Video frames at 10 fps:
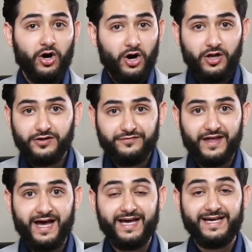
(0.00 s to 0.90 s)
all of
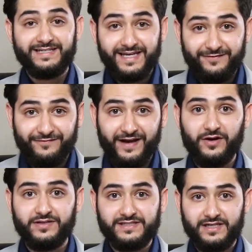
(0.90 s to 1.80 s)
that is a
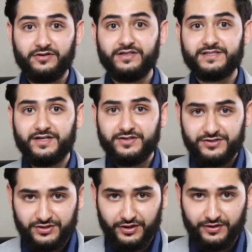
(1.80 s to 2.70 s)
very serious
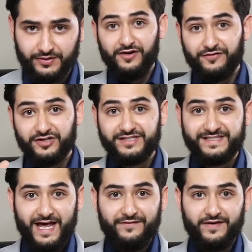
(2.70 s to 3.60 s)
concern. For
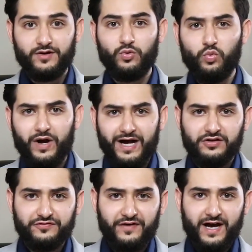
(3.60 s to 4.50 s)
seven,
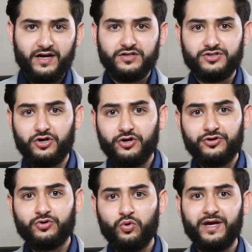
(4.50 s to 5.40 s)
wildfires,
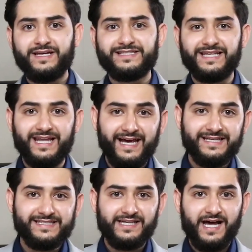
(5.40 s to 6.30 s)
earthquakes,
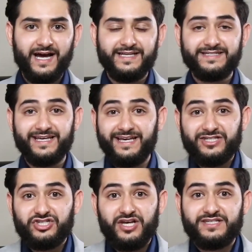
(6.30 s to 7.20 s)
landslides,
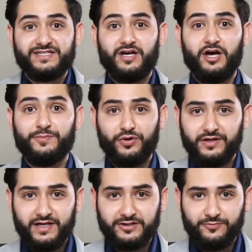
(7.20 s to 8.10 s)
it's just
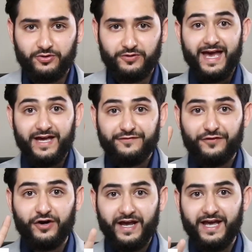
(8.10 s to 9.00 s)
unpredictable. And
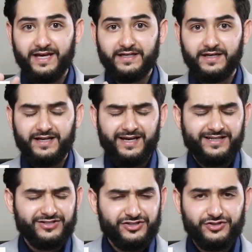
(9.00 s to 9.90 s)
for eight,
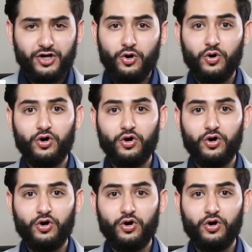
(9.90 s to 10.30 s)
it's so